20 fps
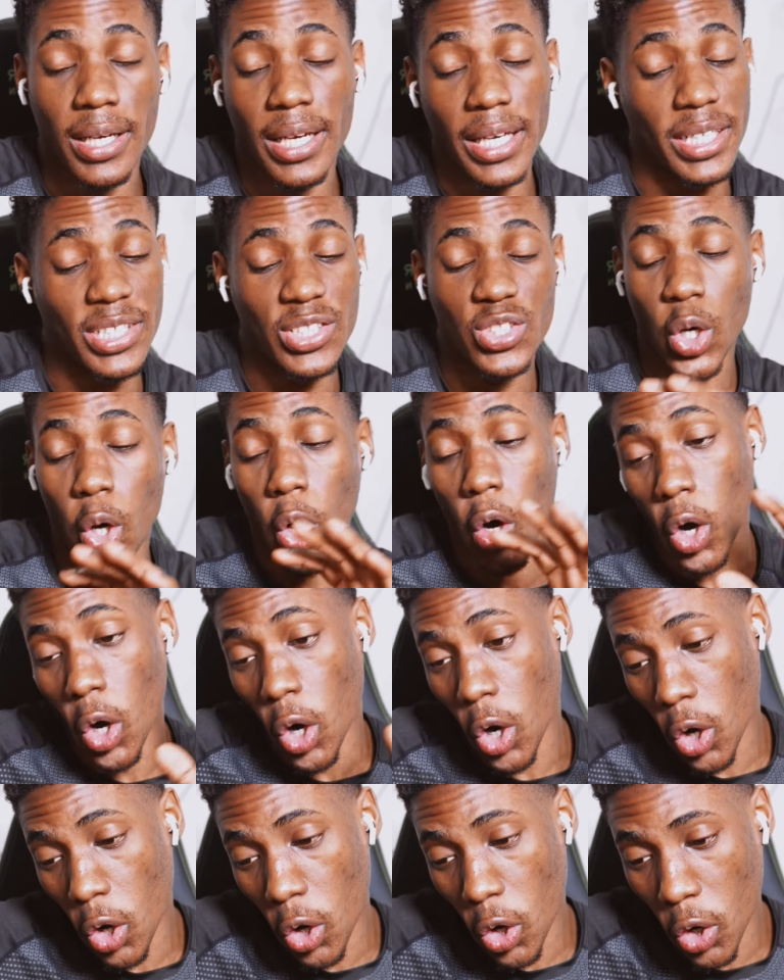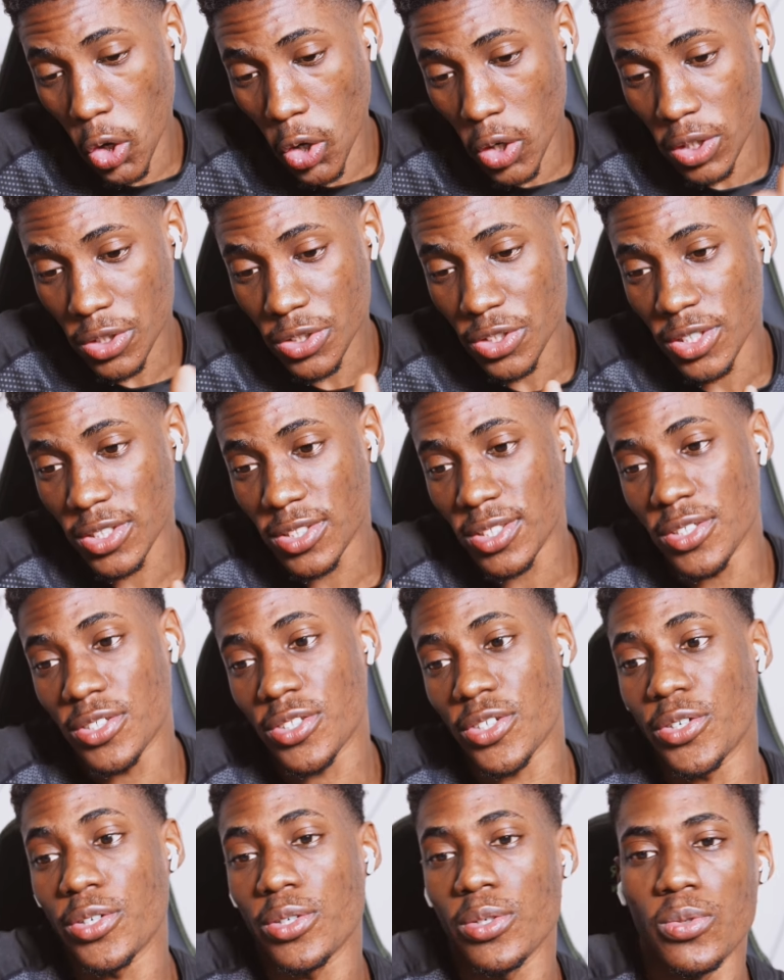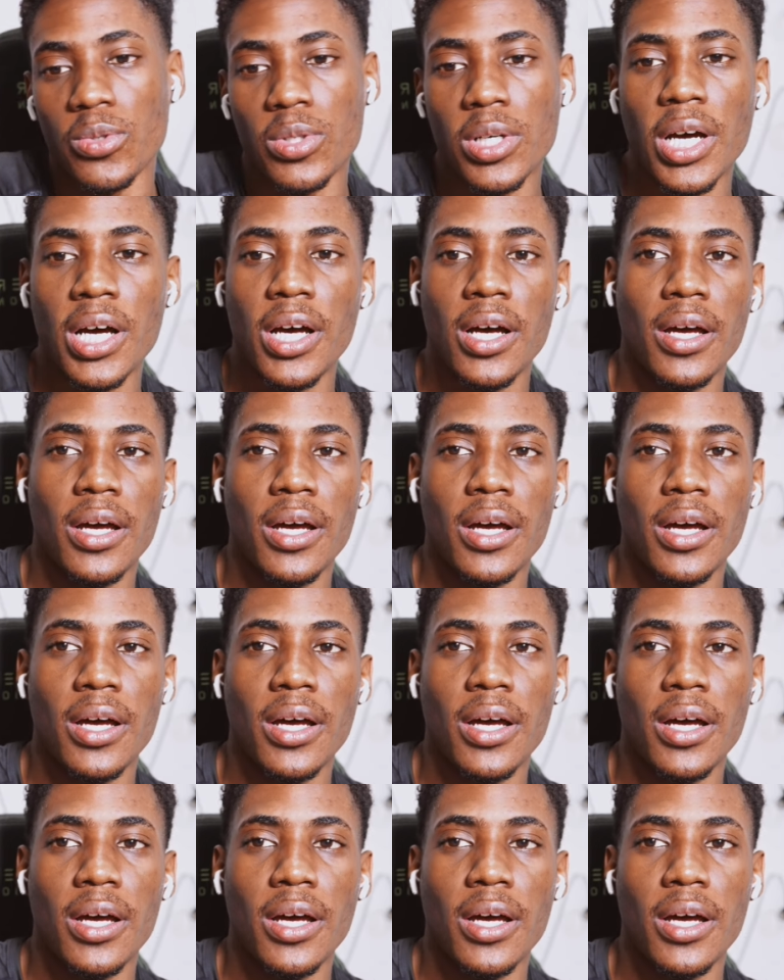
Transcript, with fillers: And it's all just a circle.